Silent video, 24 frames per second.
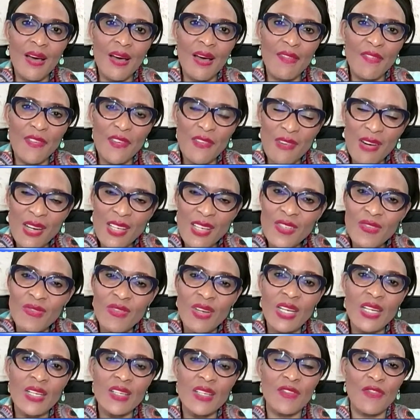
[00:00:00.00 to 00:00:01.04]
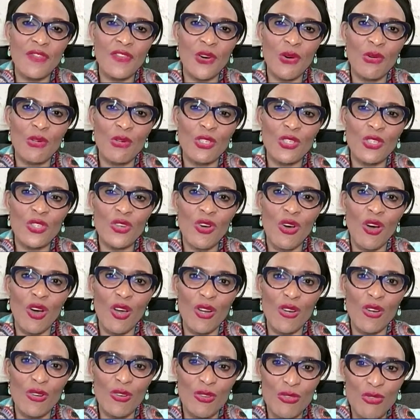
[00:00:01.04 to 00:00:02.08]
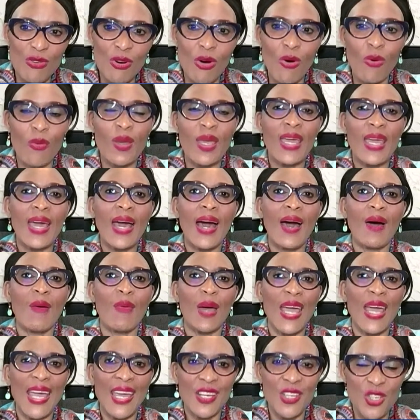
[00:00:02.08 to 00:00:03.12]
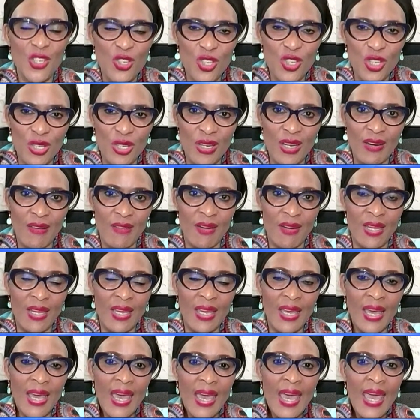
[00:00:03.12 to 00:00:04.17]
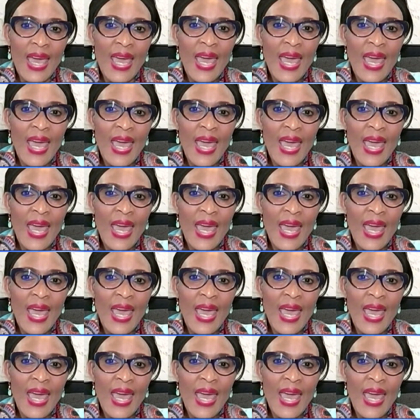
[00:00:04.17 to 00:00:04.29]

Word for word: are for us really to focus on growing our engineering